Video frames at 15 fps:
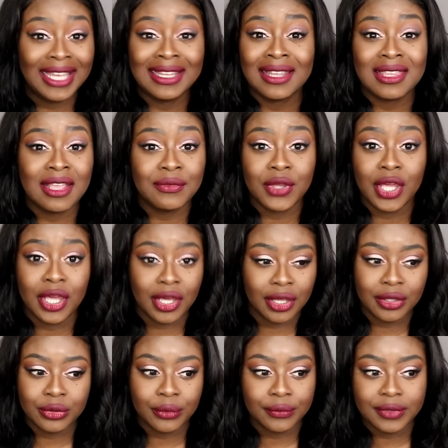and I'd never
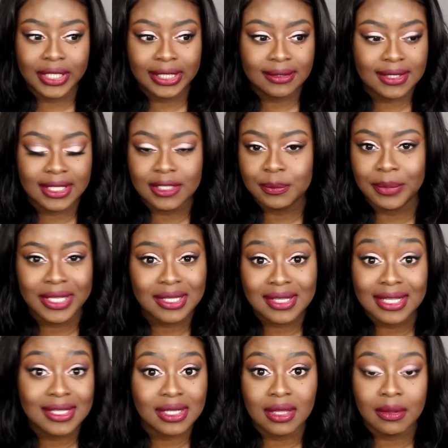heard of this six by
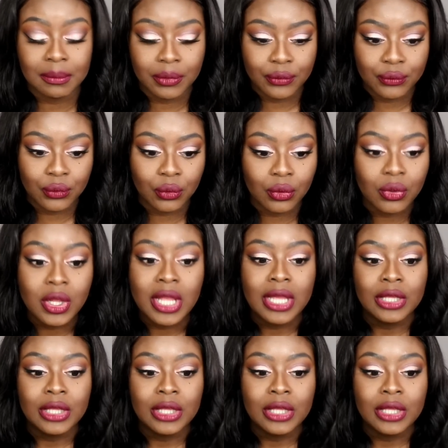six thing before.